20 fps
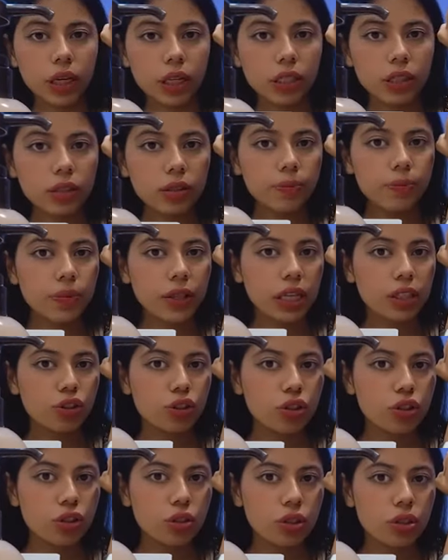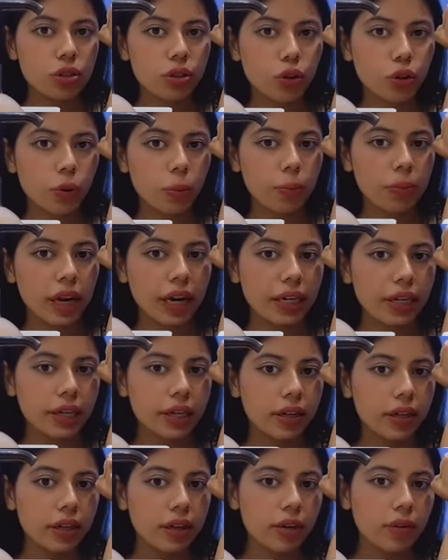but let's just, you know, blend
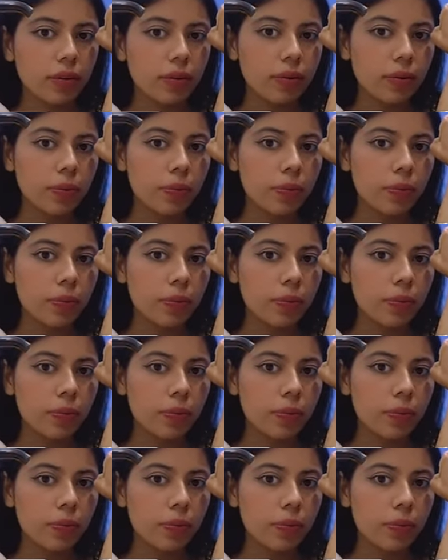it in.